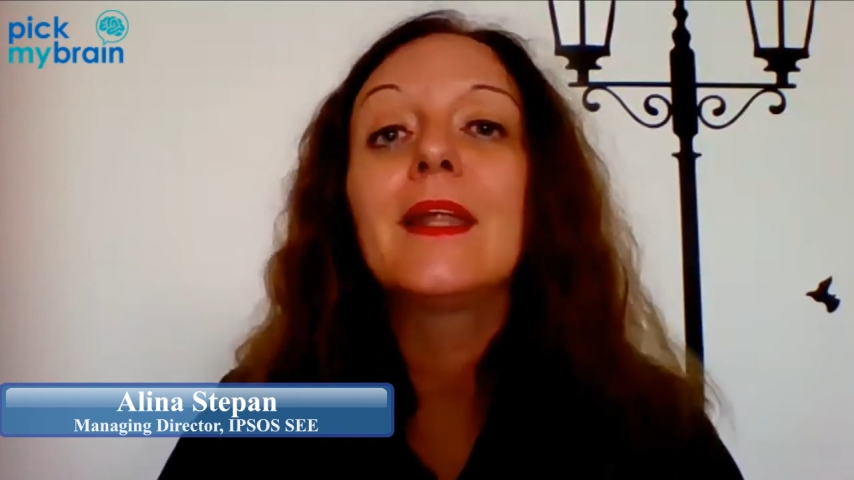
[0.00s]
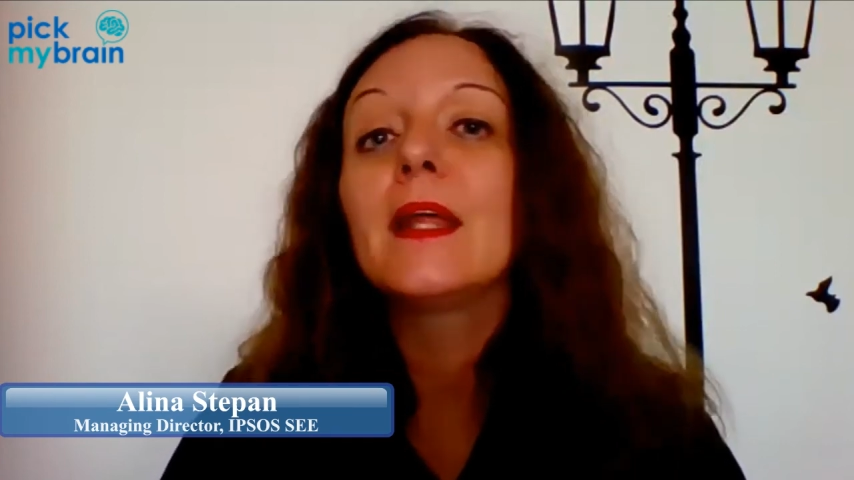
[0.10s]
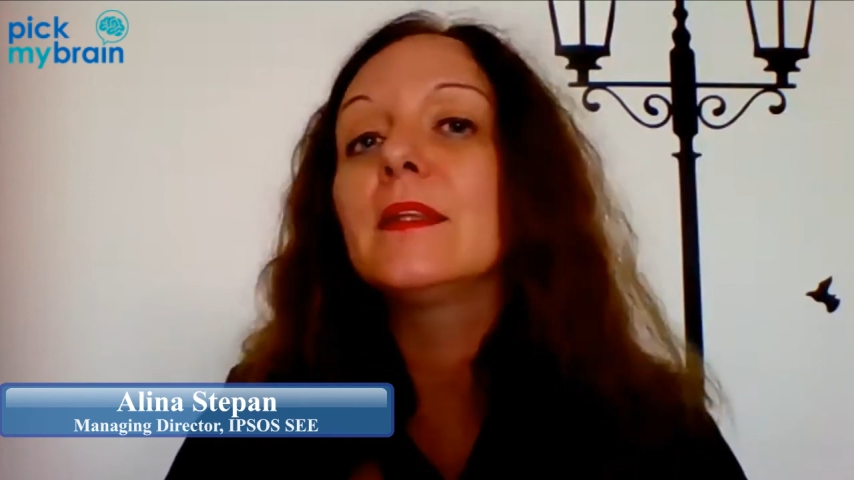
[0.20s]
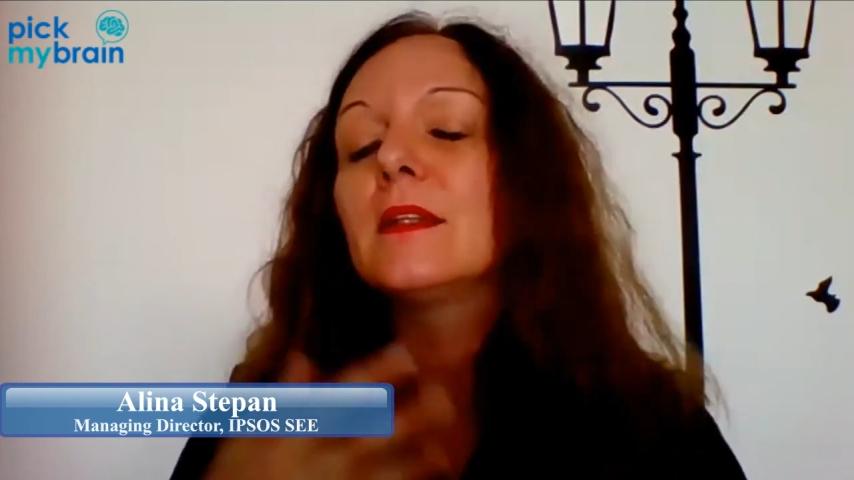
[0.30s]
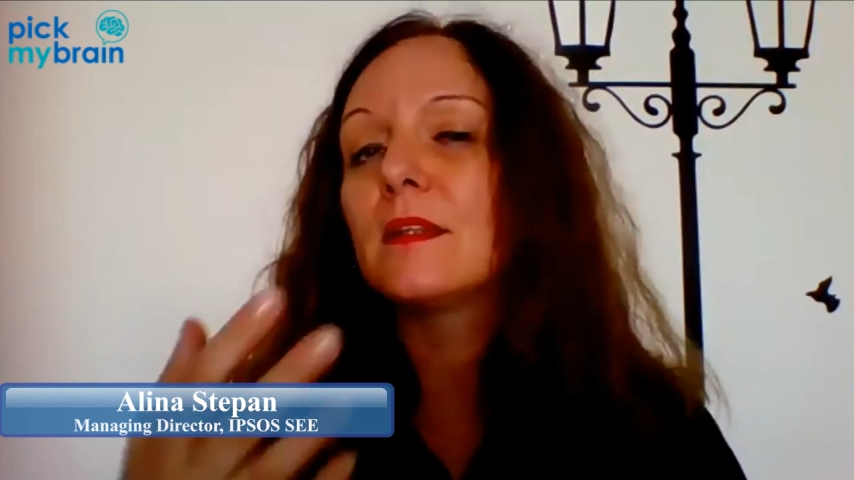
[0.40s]
an
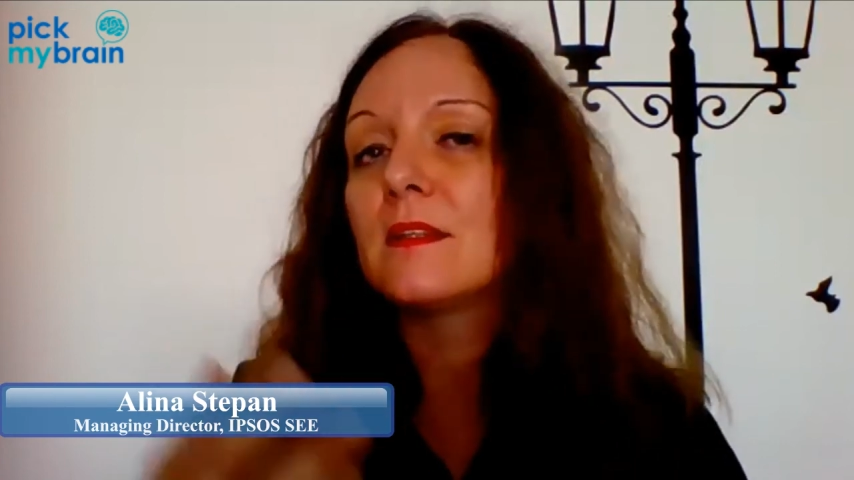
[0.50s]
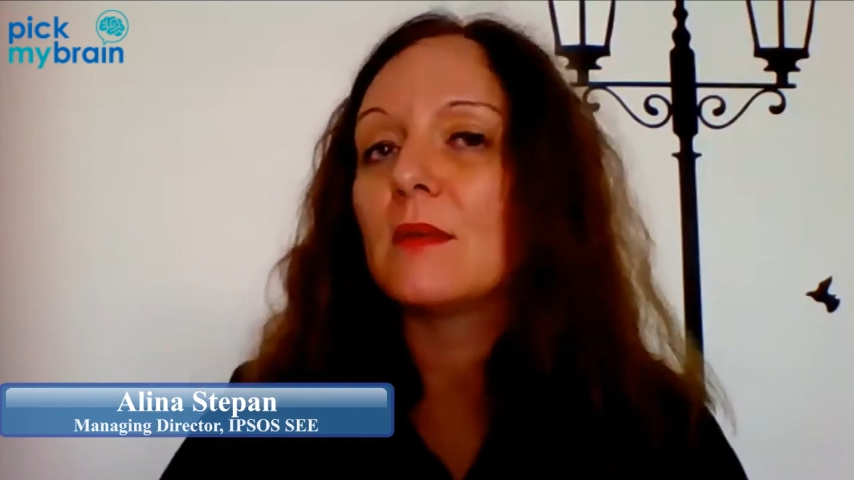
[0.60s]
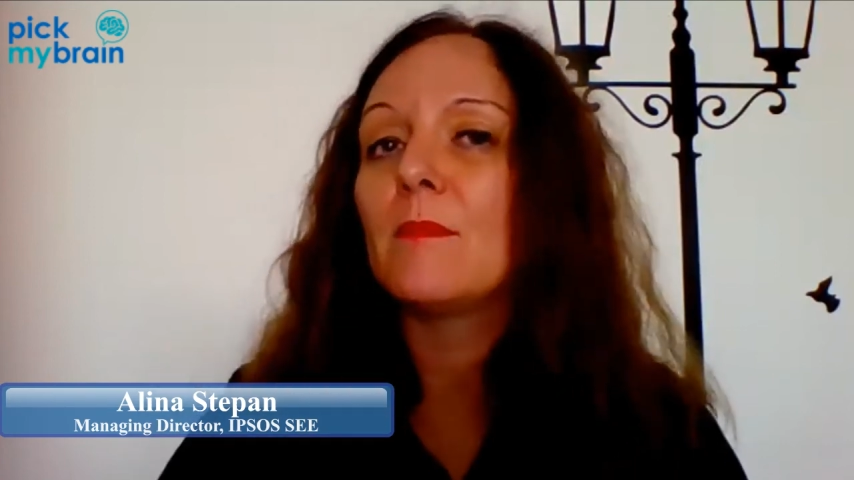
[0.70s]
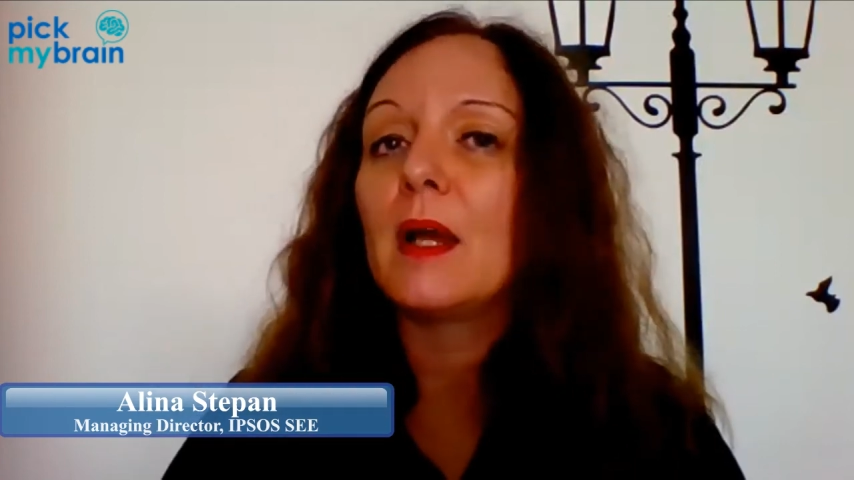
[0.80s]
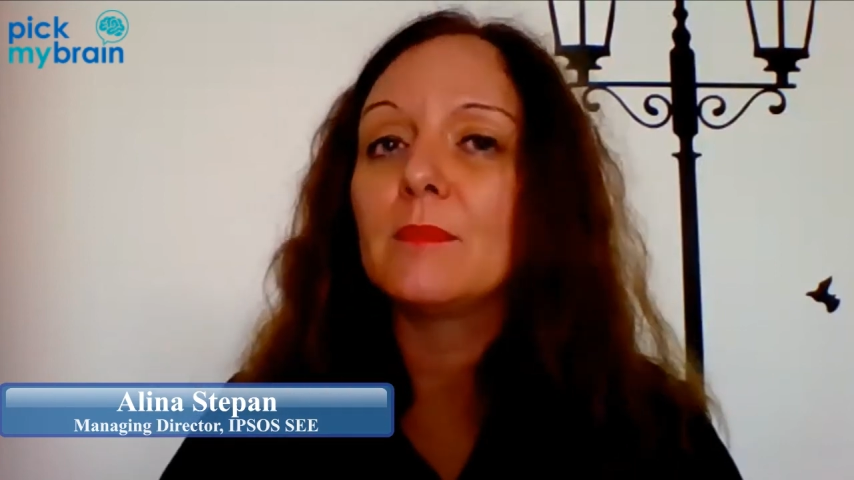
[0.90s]
entity
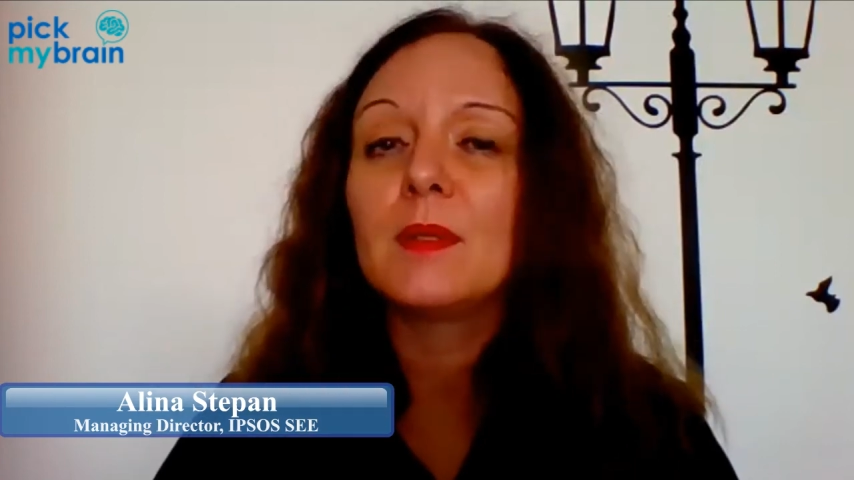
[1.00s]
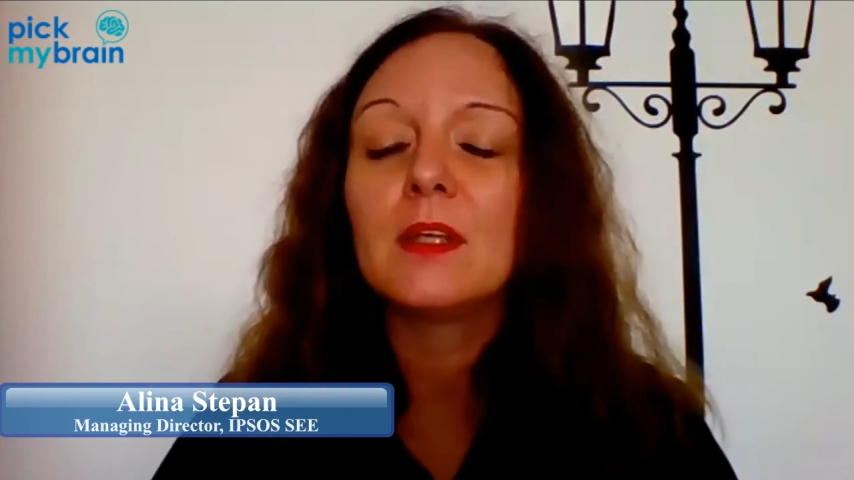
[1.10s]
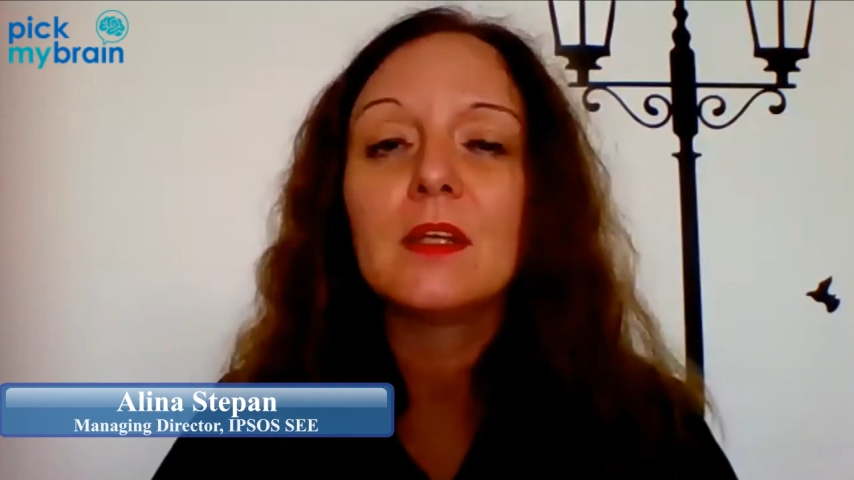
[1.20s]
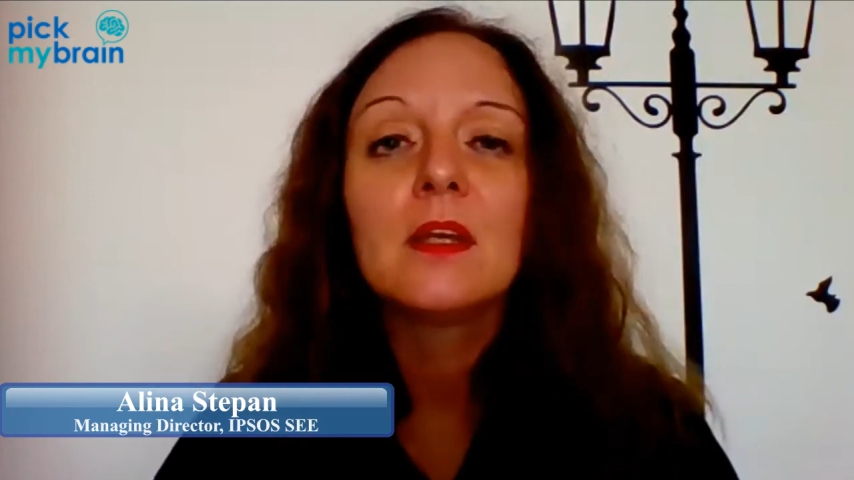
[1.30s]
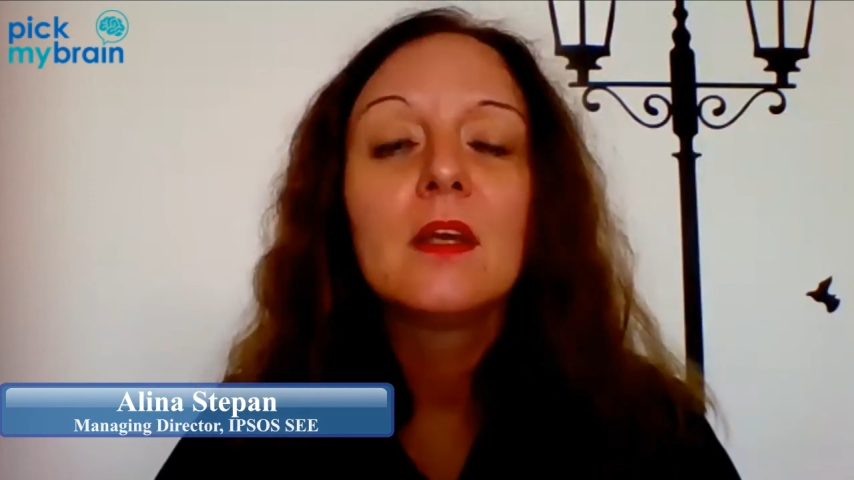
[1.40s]
they might
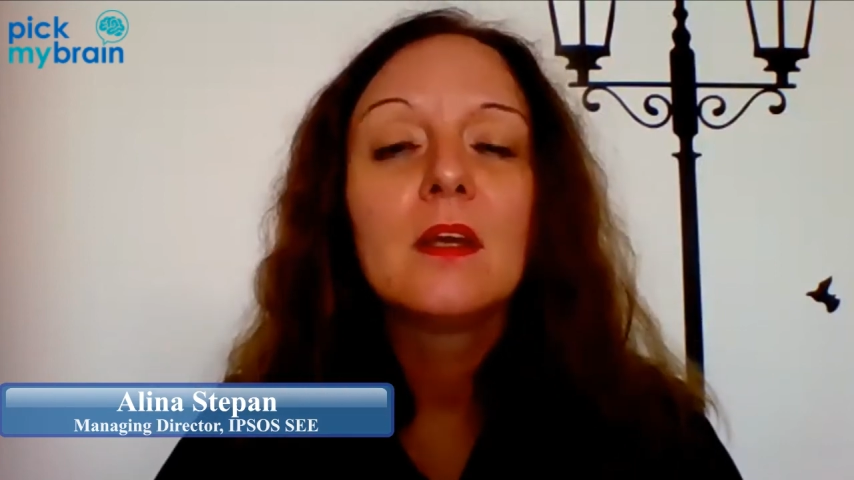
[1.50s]
be